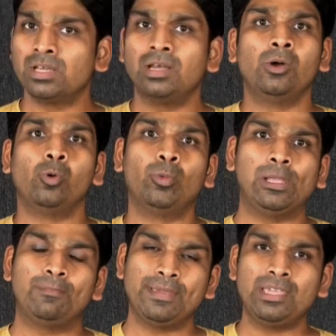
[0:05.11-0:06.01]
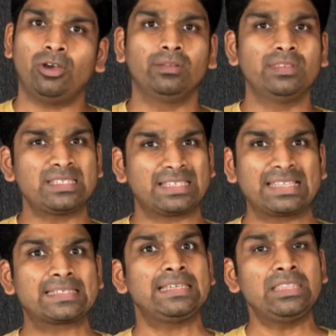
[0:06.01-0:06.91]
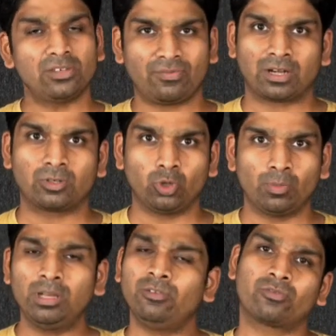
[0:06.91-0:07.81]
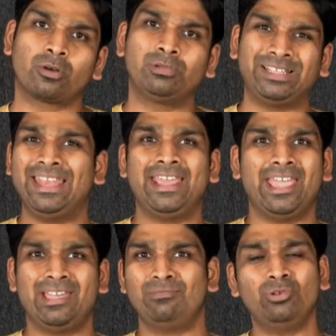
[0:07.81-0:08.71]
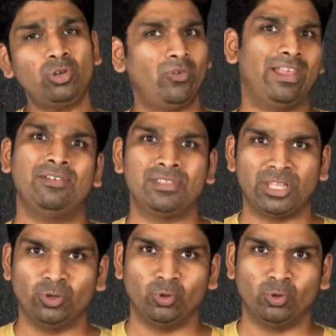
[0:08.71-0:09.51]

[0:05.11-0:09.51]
will be on the 16th of October from 10 a.m. to 12 in the noon.